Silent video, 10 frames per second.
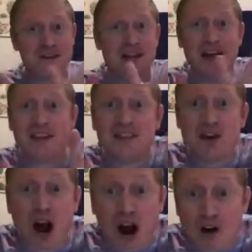saying that
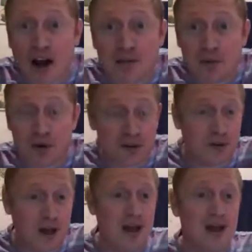there are right points.
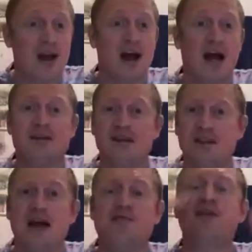Okay. I'm just
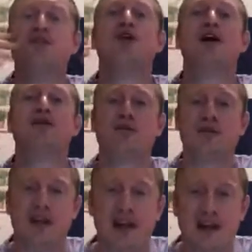trying to
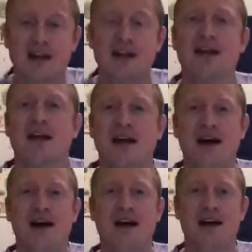say,
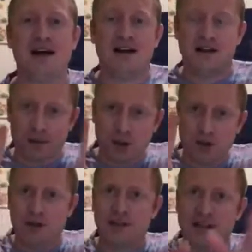you
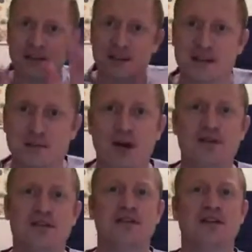know what? Let's
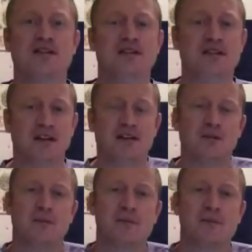pause and discuss this a little.